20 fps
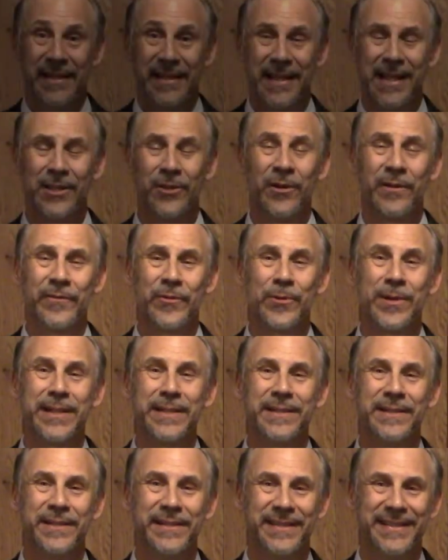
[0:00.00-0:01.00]
Hello,
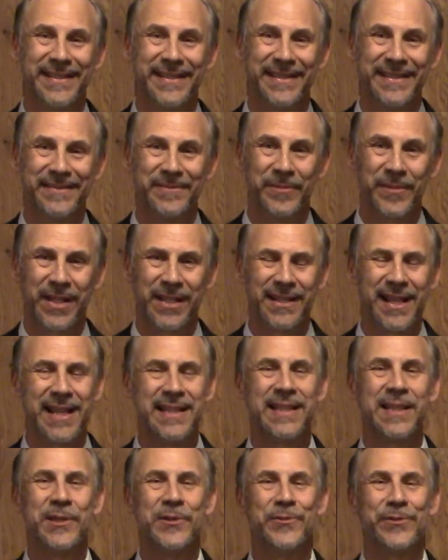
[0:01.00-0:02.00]
everyone.
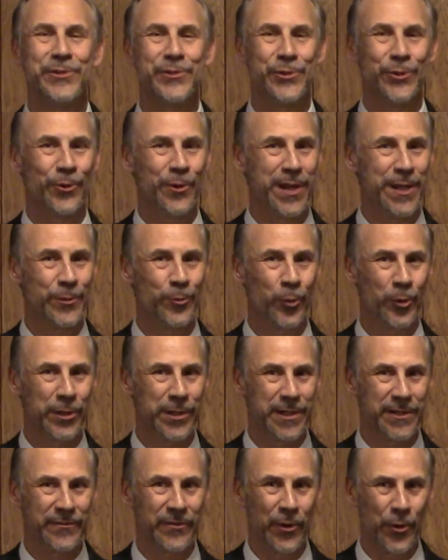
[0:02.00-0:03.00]
Glad that you enjoyed
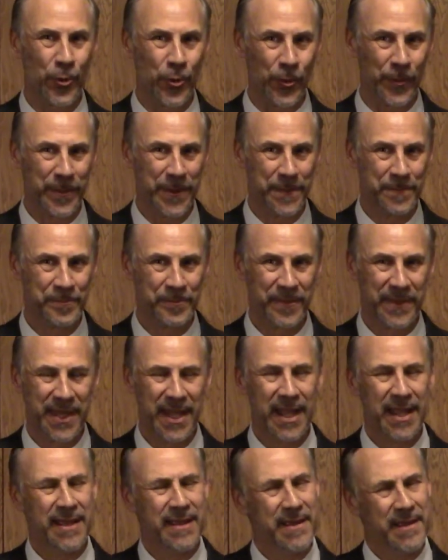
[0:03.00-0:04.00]
Word of Hope.
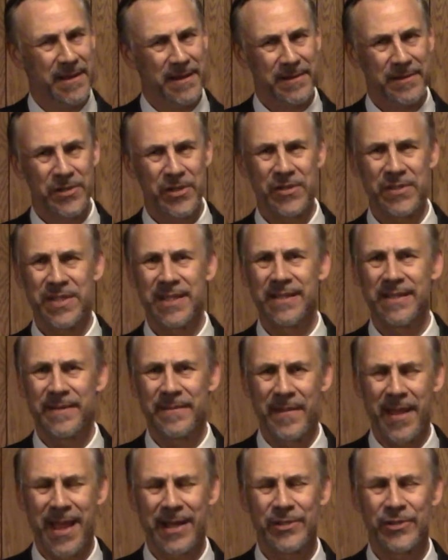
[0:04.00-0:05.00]
Just
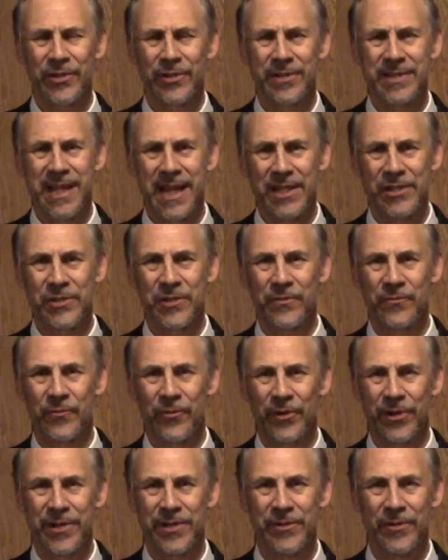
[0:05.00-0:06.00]
an exhortation
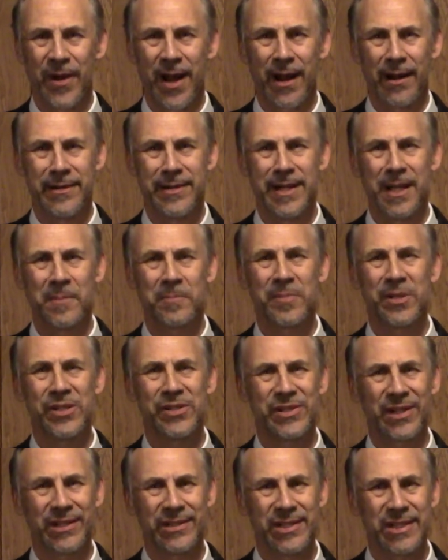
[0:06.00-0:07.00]
for you. Our
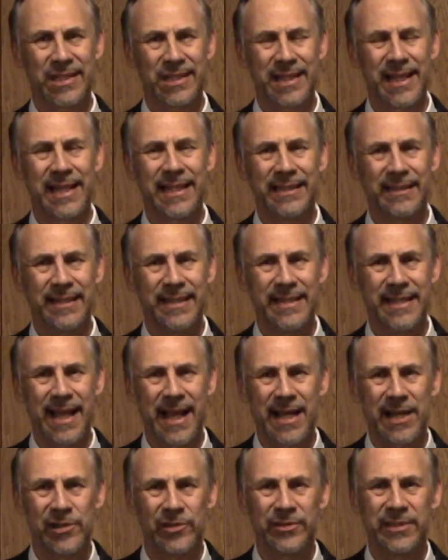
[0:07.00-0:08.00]
numbers are slightly
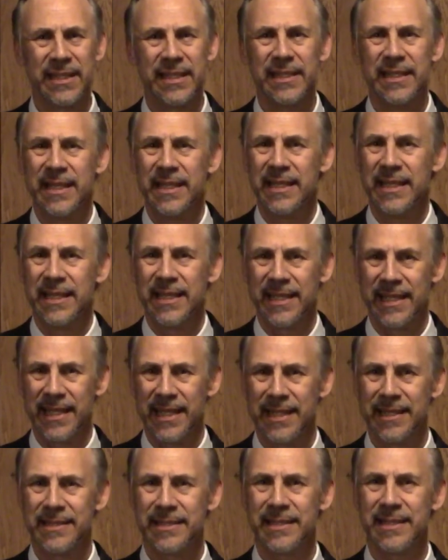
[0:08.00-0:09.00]
down
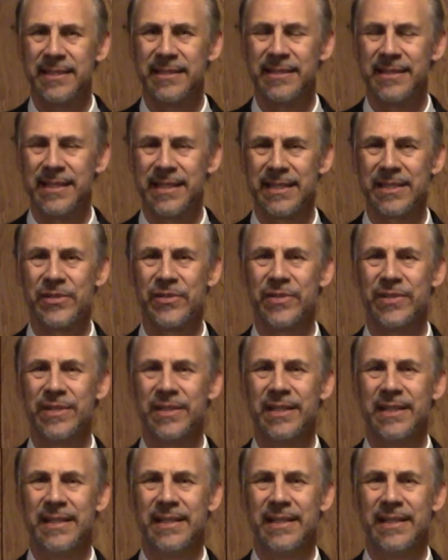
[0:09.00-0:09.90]
in this